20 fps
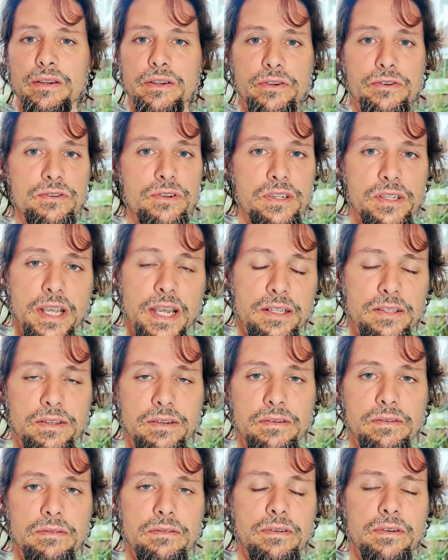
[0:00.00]
you're
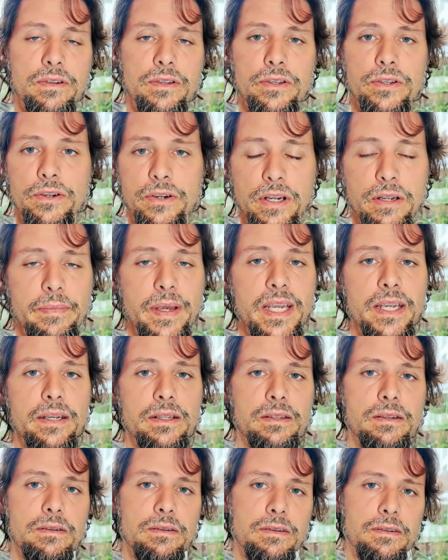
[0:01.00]
set. You're going to make
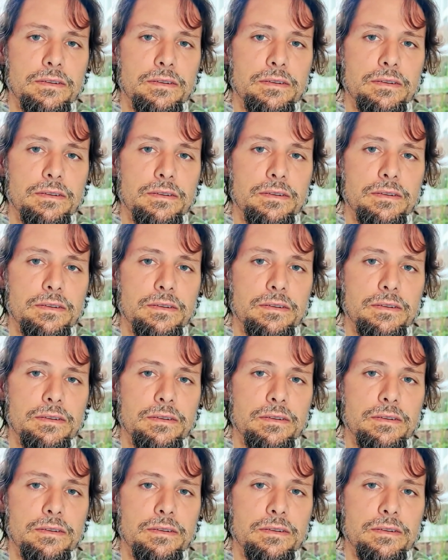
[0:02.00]
it.